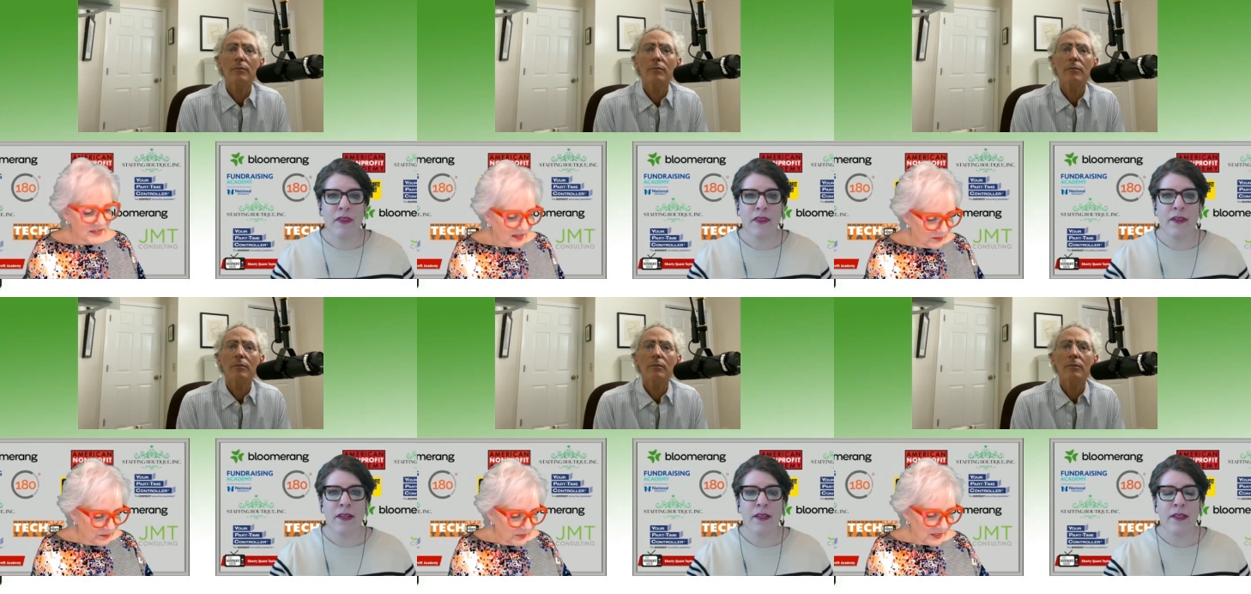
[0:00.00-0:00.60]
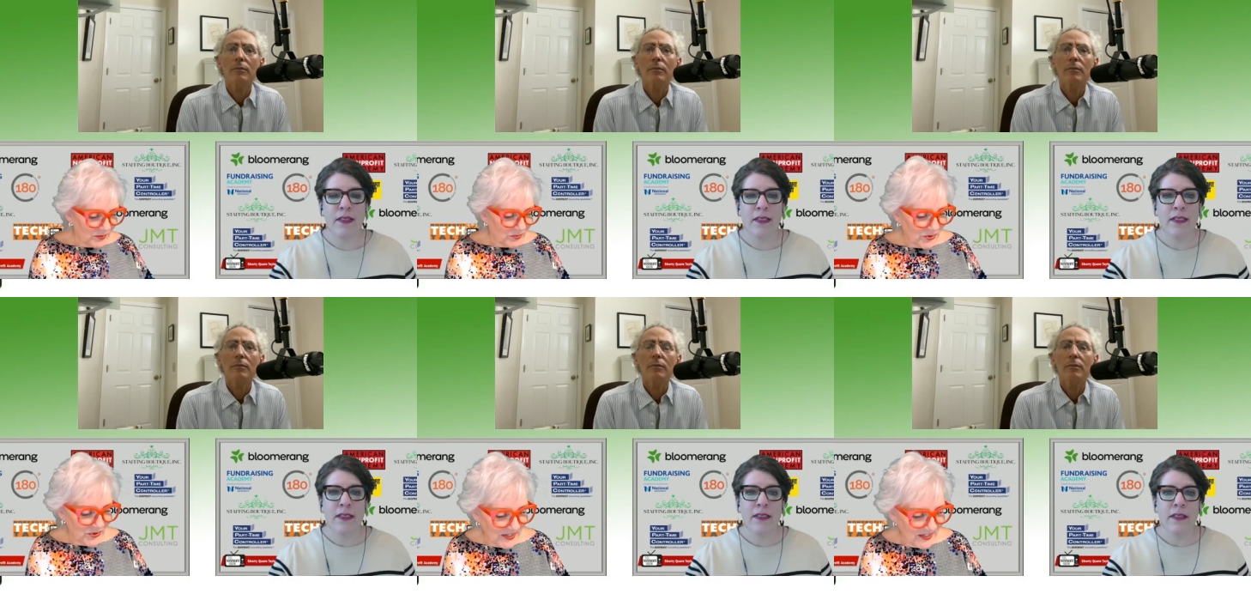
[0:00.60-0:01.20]
Speaker 1: the Mickey
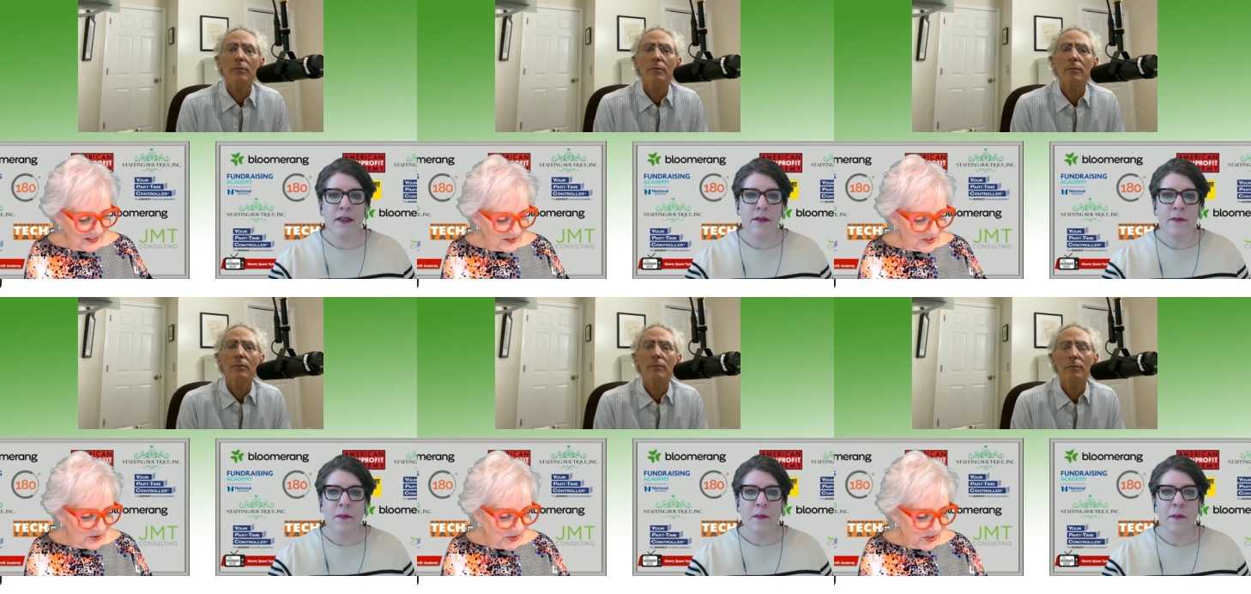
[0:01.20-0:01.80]
Rooney, Judy